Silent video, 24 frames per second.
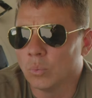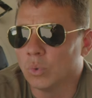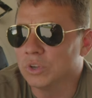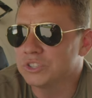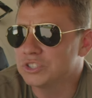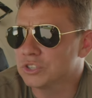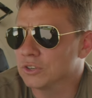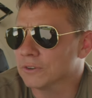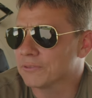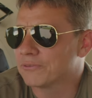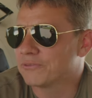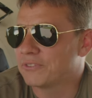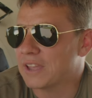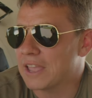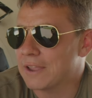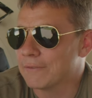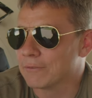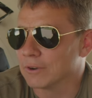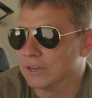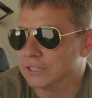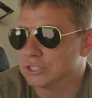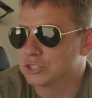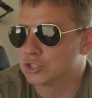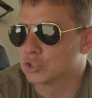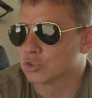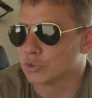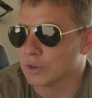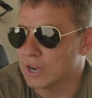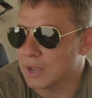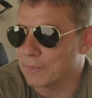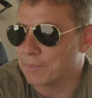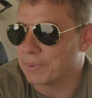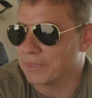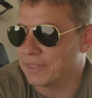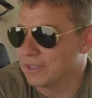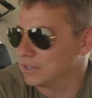What's your favorite
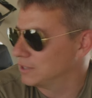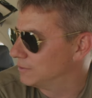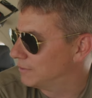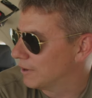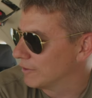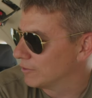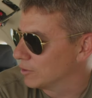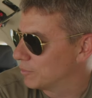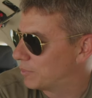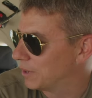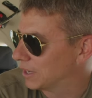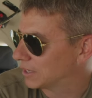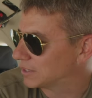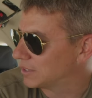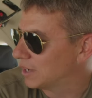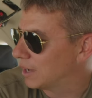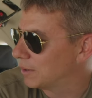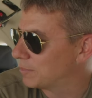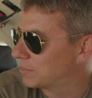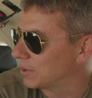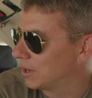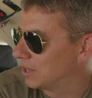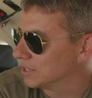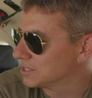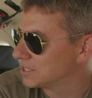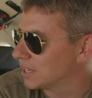trip that you've ever picked up on